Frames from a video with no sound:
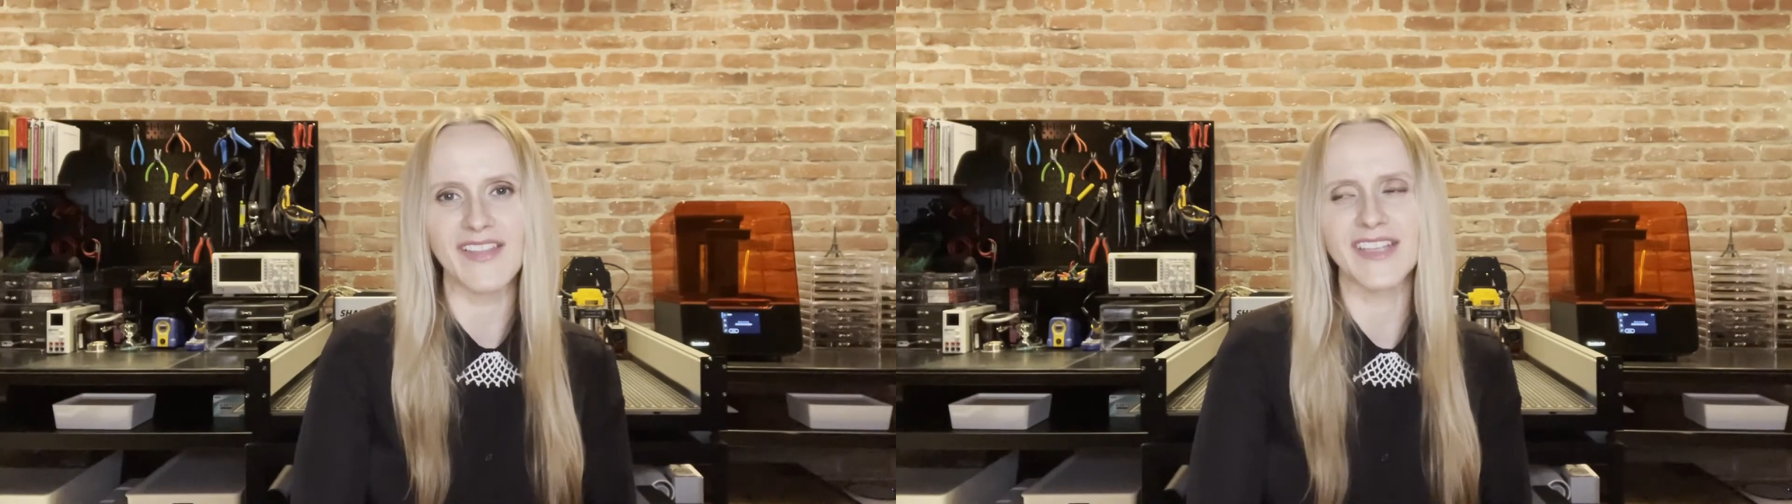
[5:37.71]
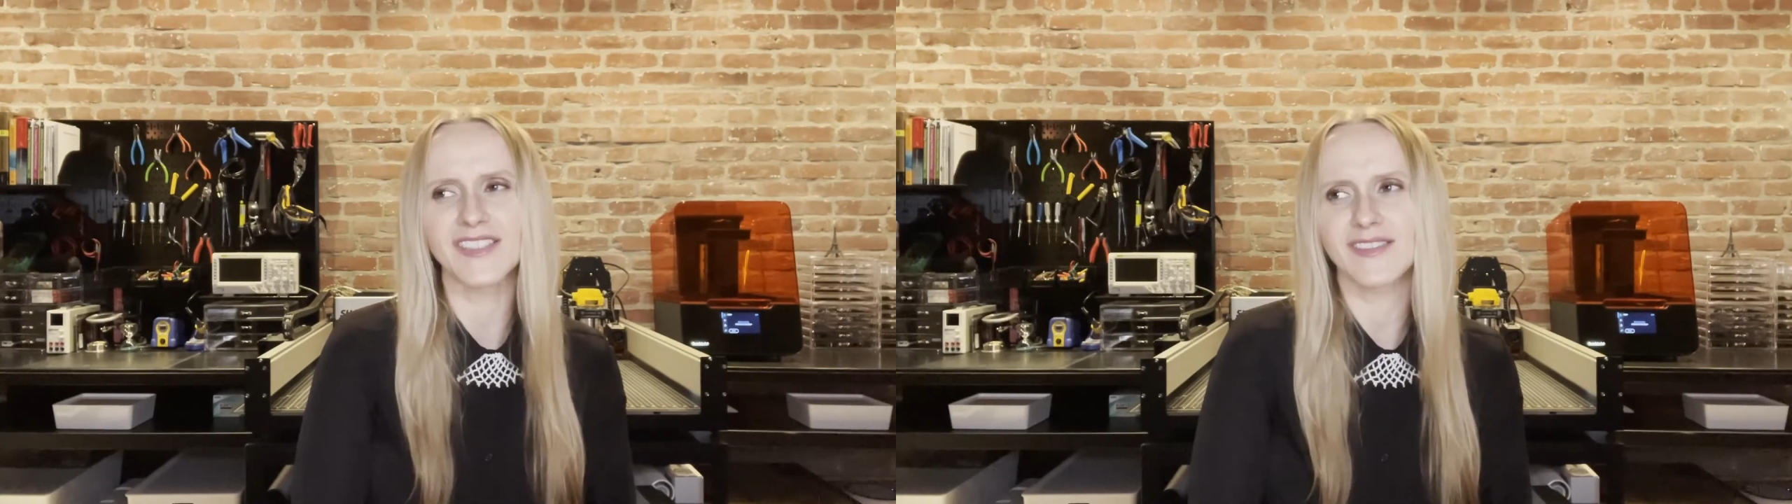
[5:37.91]

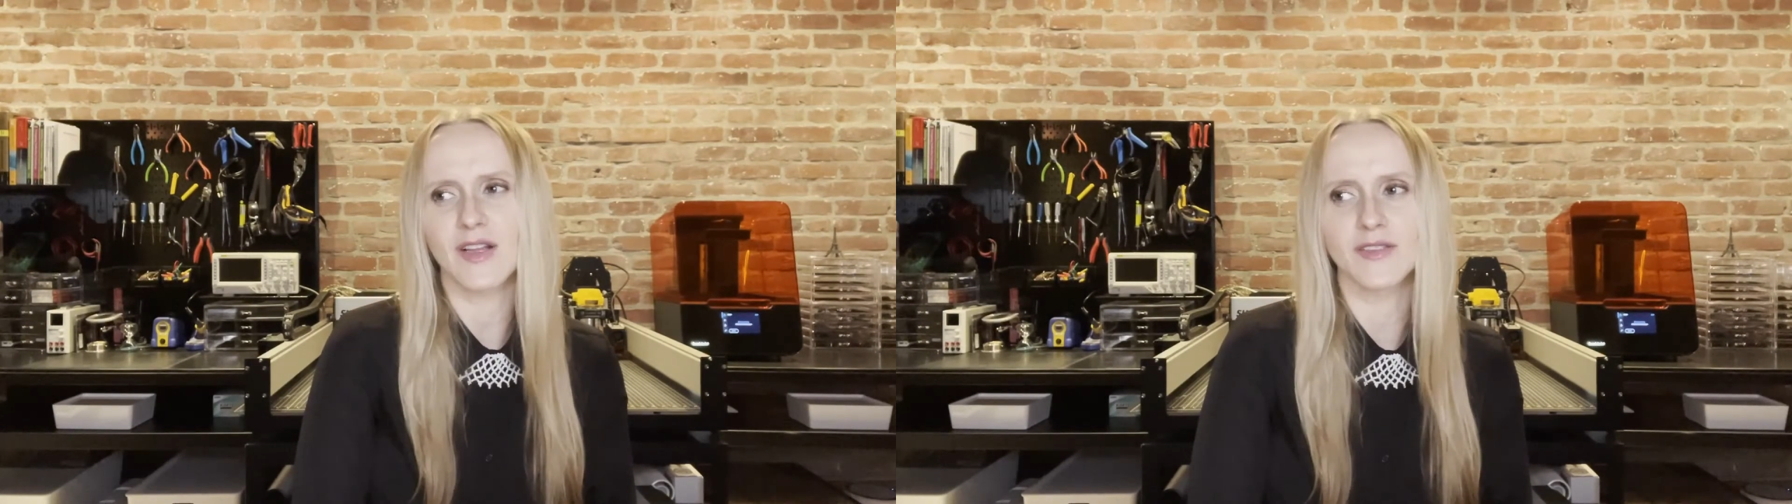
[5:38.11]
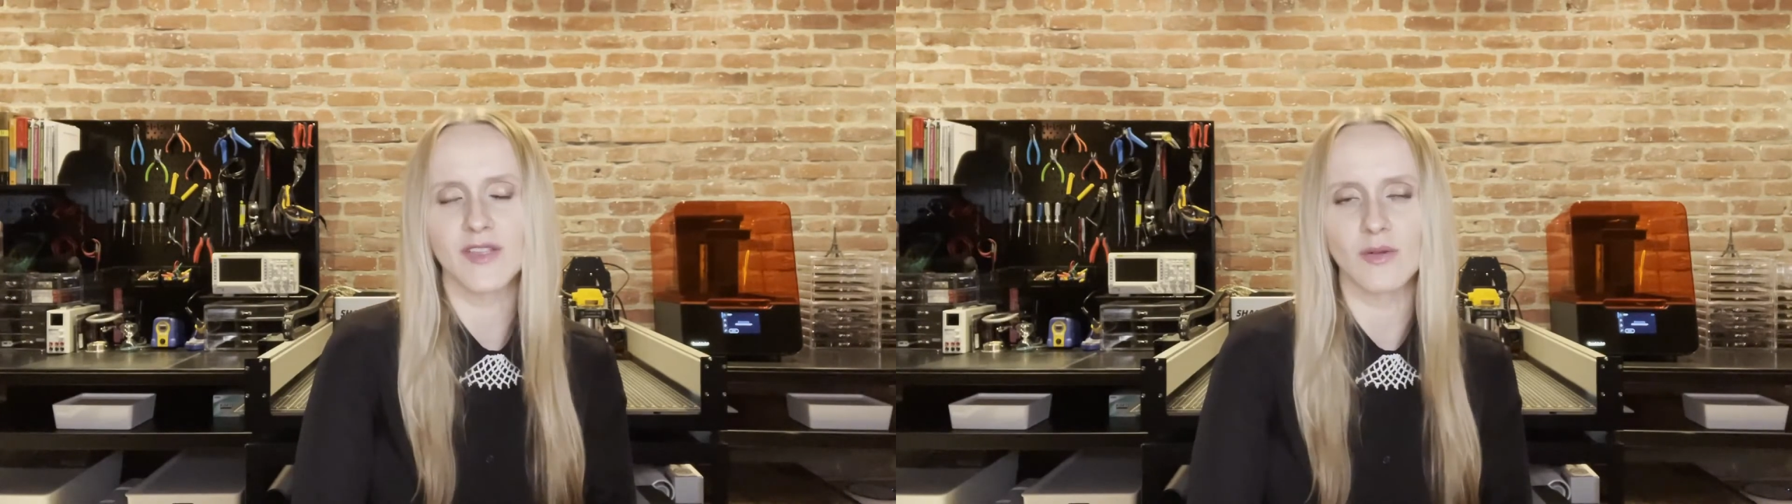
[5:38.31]
and then
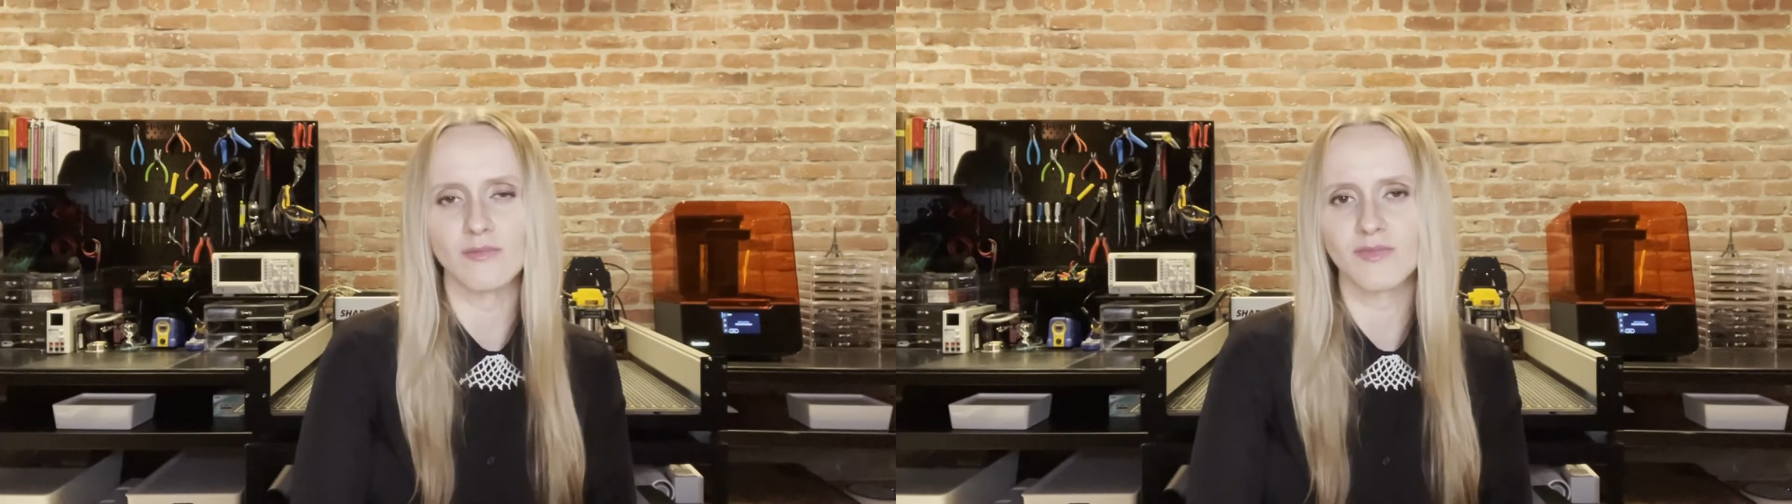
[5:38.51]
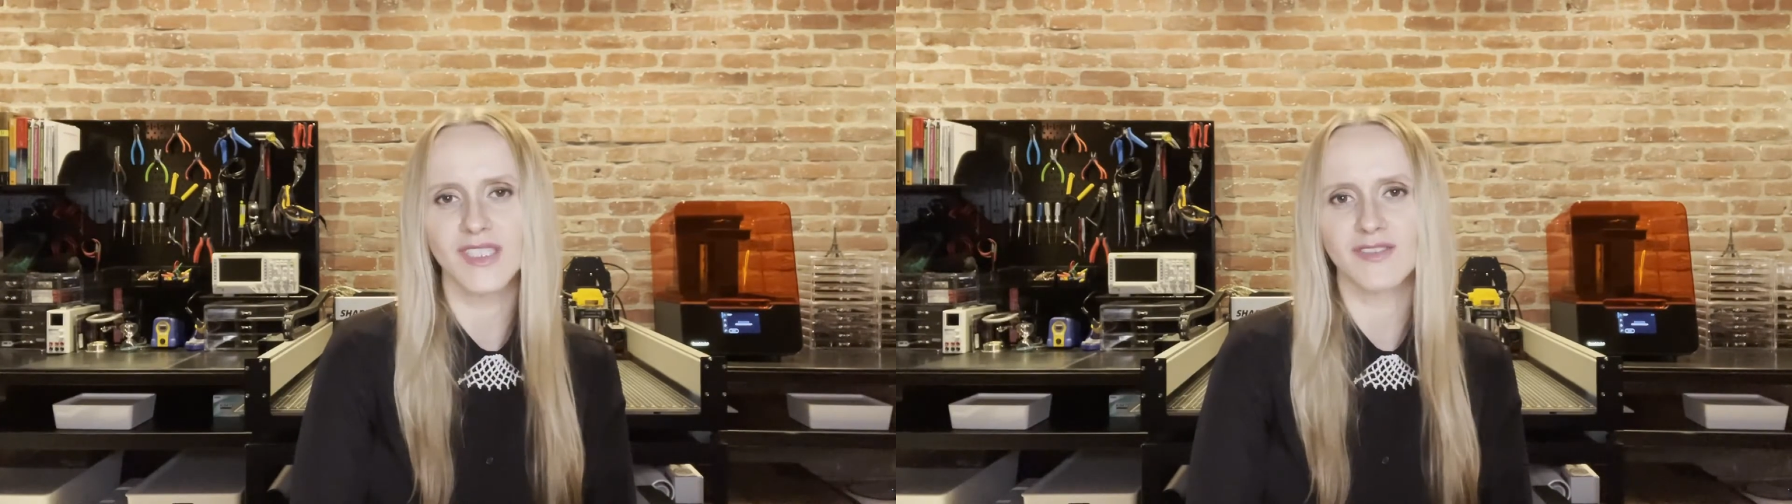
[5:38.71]

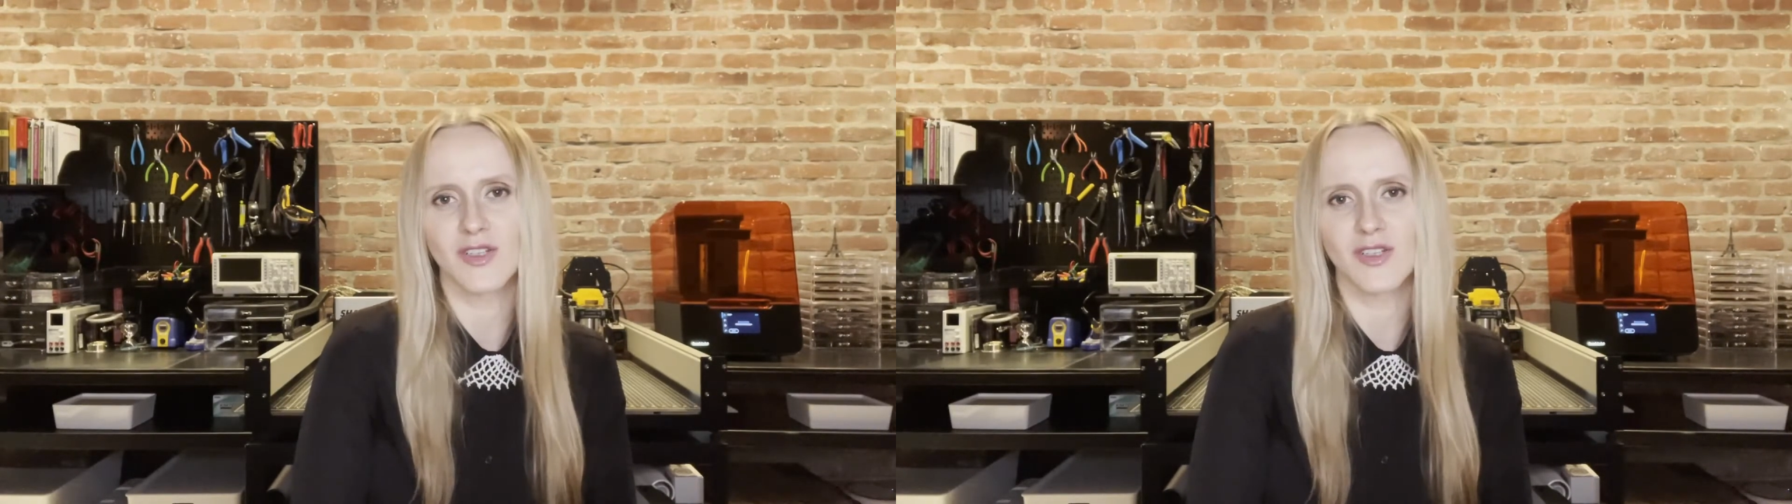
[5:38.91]
just